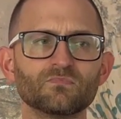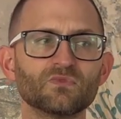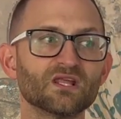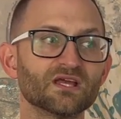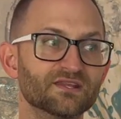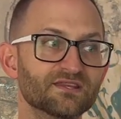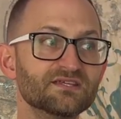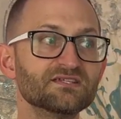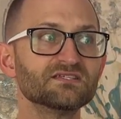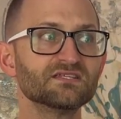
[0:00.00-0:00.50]

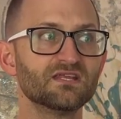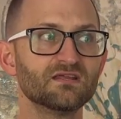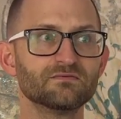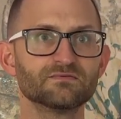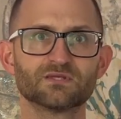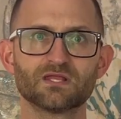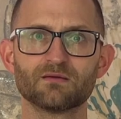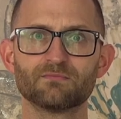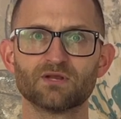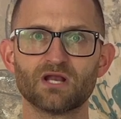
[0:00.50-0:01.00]
This gives
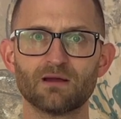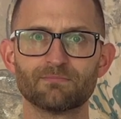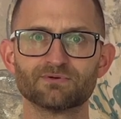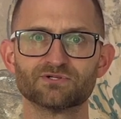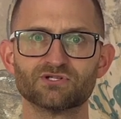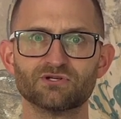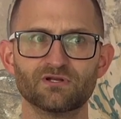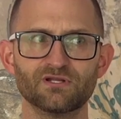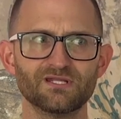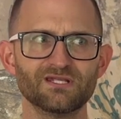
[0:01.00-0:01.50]
them an
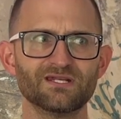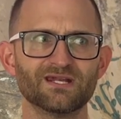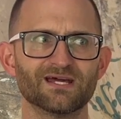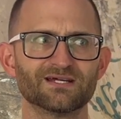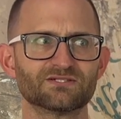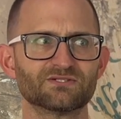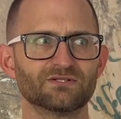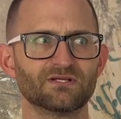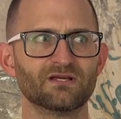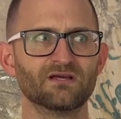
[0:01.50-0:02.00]
opportunity to
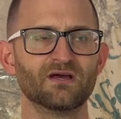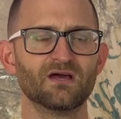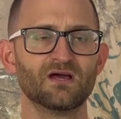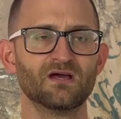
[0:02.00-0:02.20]
actually